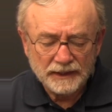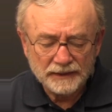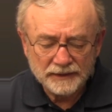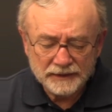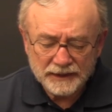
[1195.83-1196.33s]

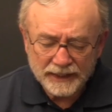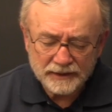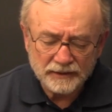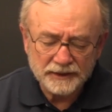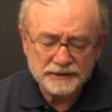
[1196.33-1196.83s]
In the
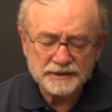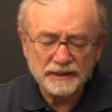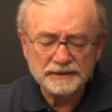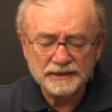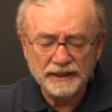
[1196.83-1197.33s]
attack on
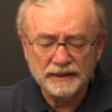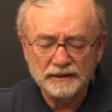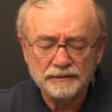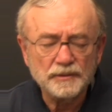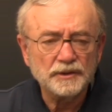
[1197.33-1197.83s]

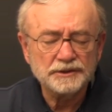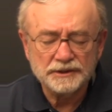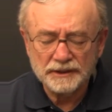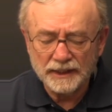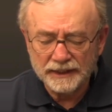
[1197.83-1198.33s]
Iskander,
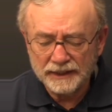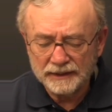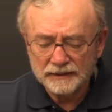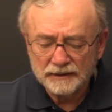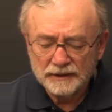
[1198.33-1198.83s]
Moshe
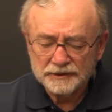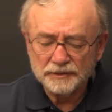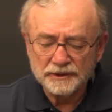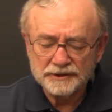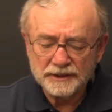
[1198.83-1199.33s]
Dayan
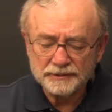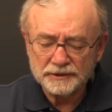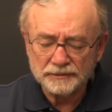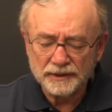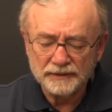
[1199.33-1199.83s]
showed
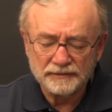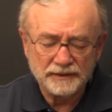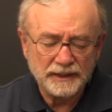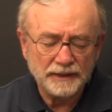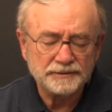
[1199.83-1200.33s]
exceptional
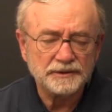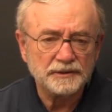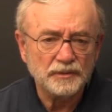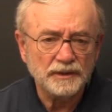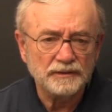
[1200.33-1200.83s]
bravery, capturing
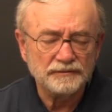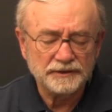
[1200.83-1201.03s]
12